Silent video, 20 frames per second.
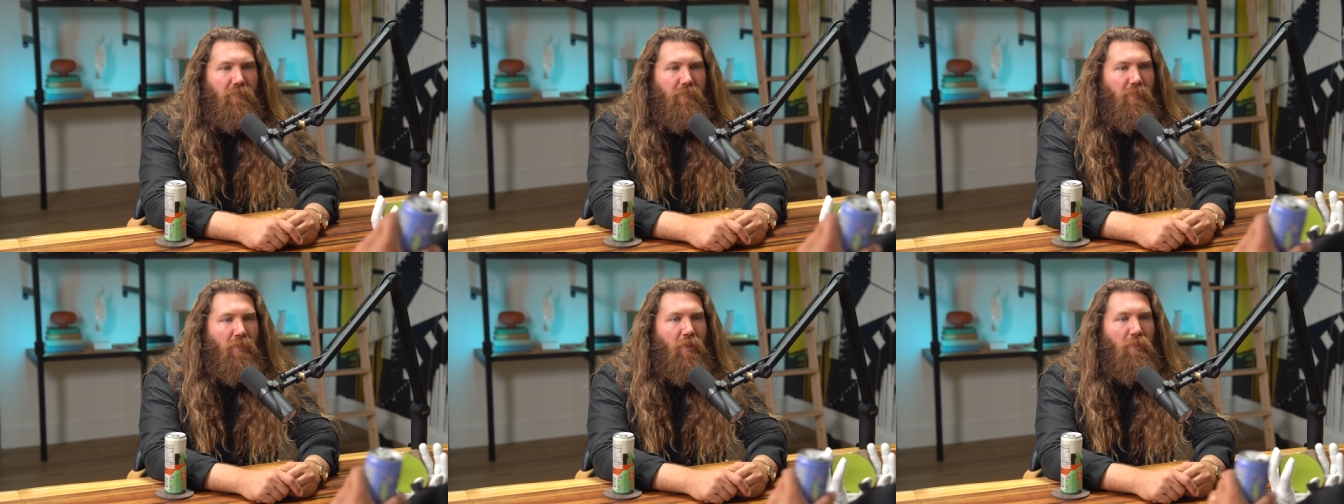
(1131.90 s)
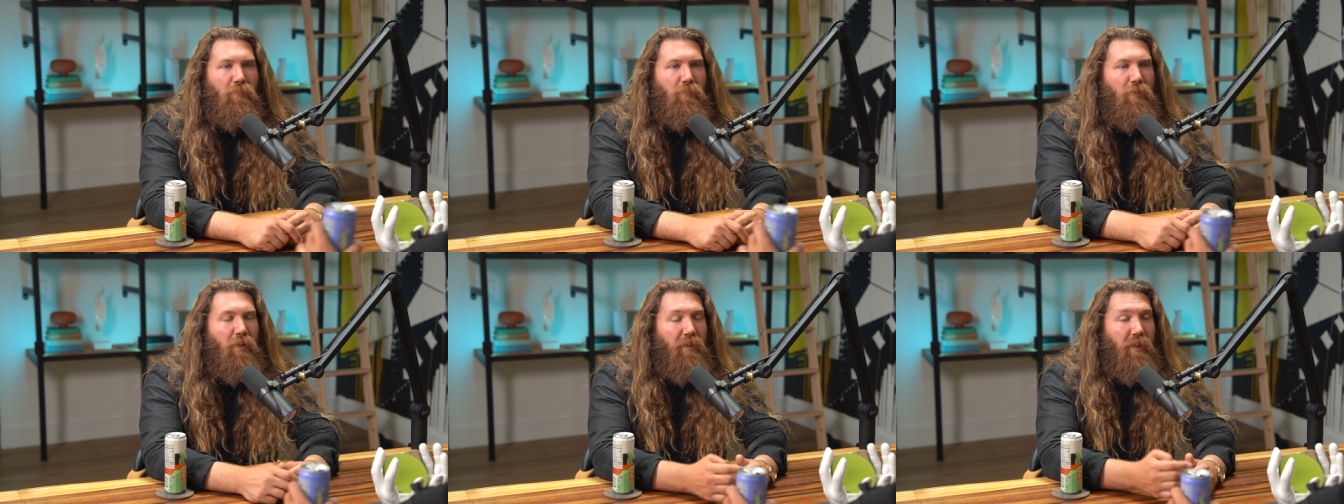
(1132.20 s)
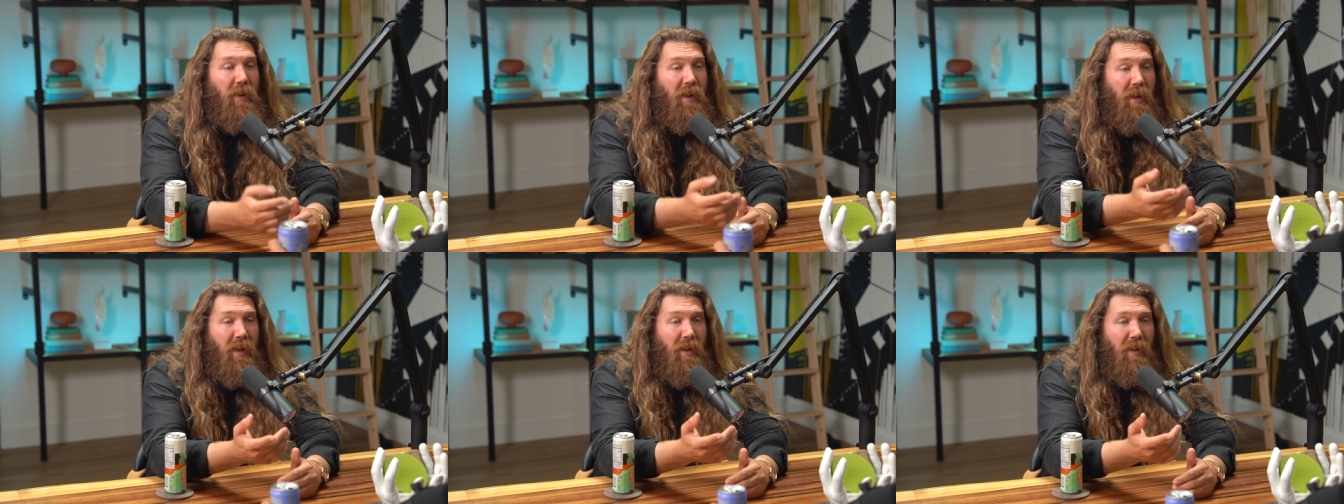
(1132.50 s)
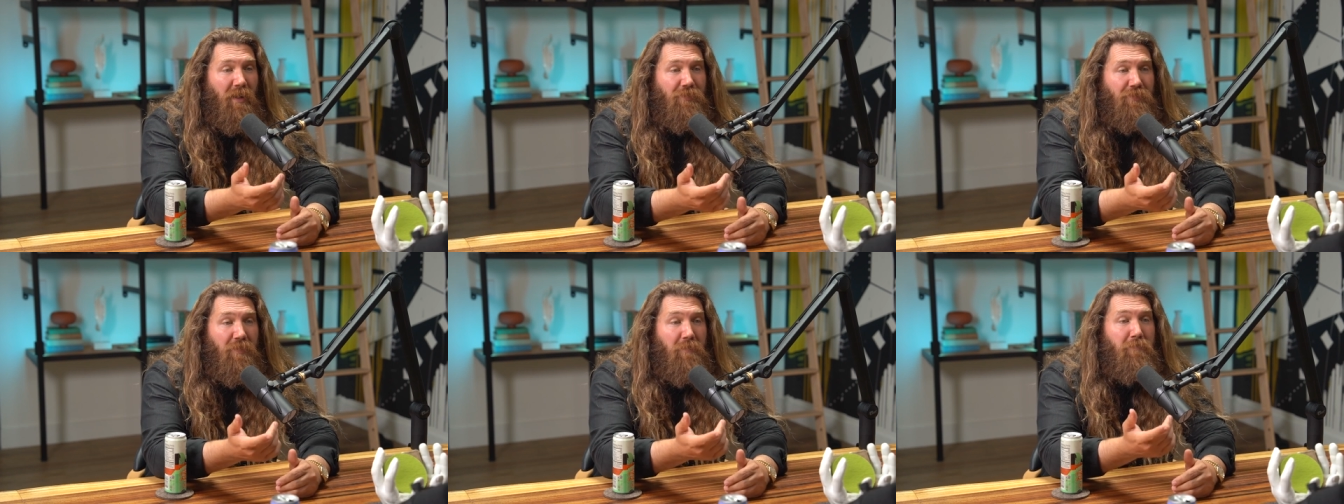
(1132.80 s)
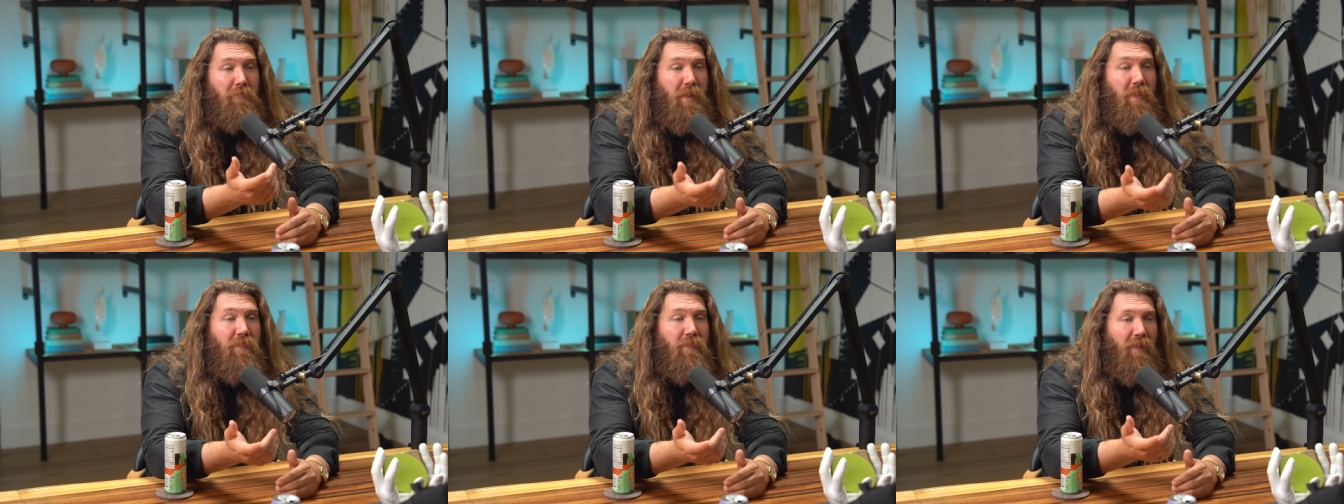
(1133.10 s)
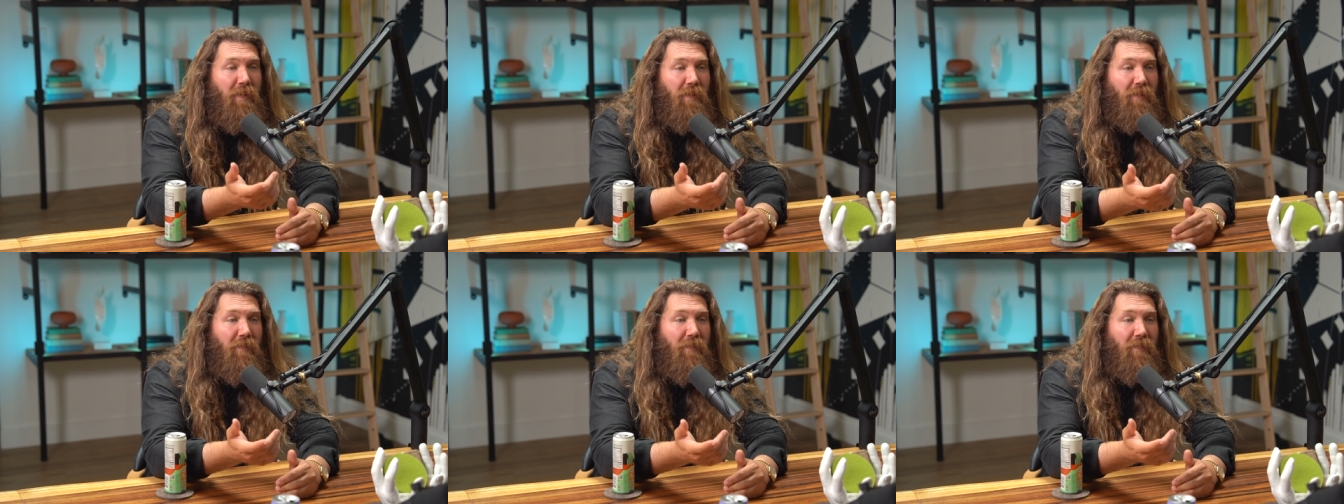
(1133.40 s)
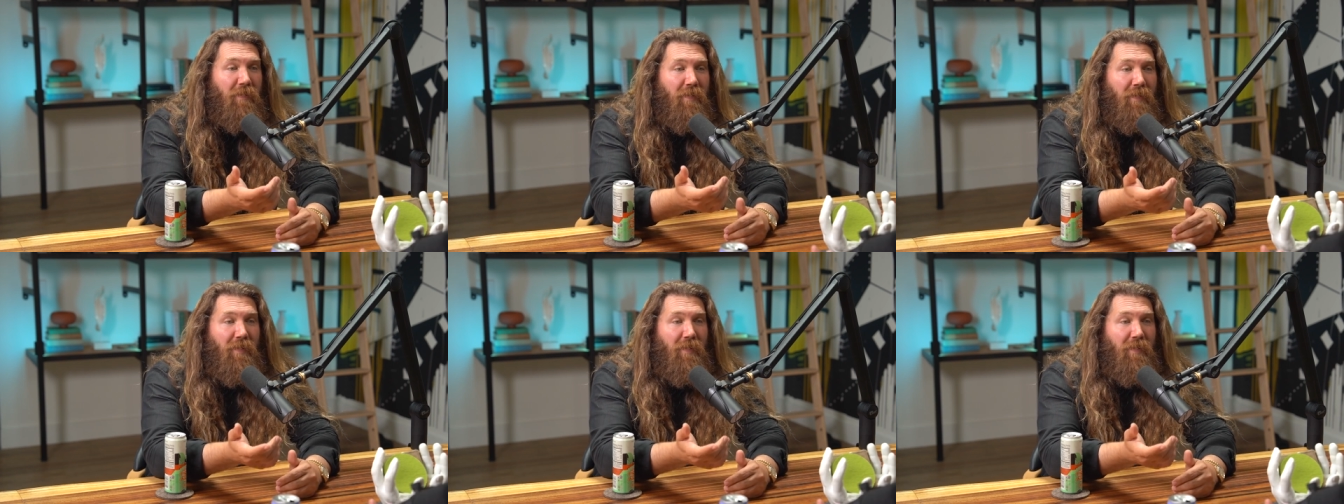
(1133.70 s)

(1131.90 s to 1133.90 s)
home run. And I had actually been there